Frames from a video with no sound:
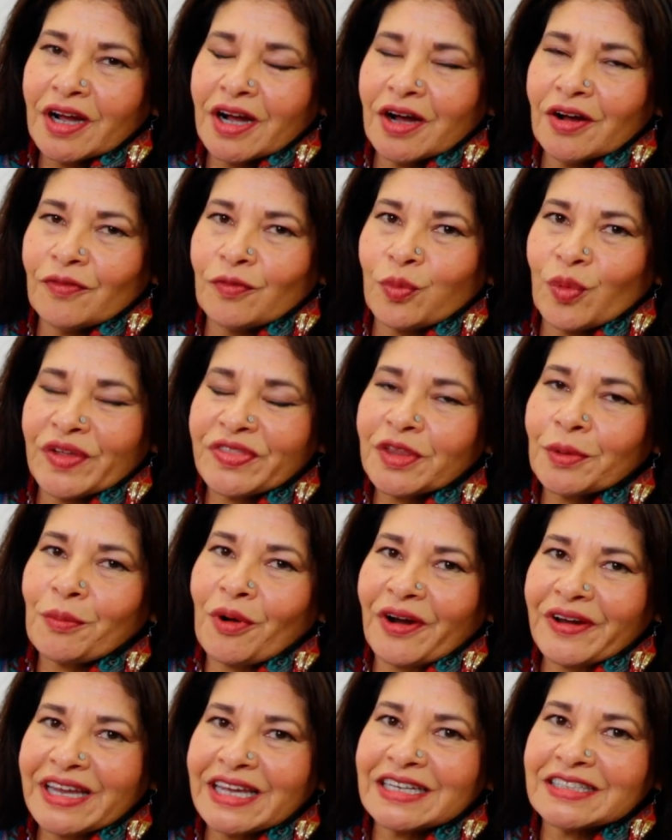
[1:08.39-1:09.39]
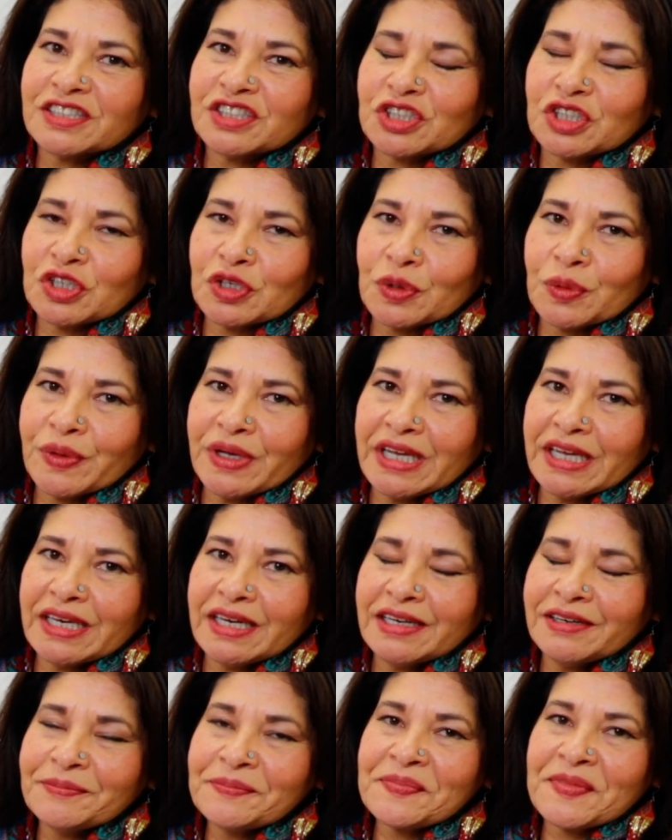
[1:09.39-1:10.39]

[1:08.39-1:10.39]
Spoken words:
of what the market is doing